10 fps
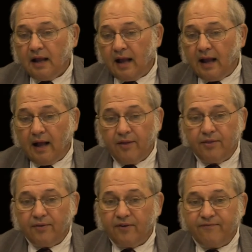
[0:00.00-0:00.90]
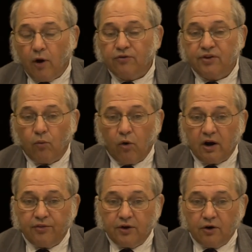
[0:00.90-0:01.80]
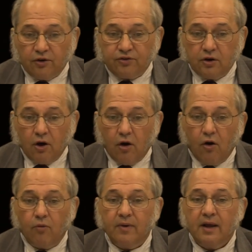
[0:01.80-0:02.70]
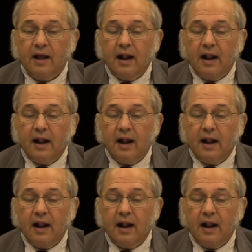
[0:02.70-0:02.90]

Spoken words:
The folks that work in the nursing home,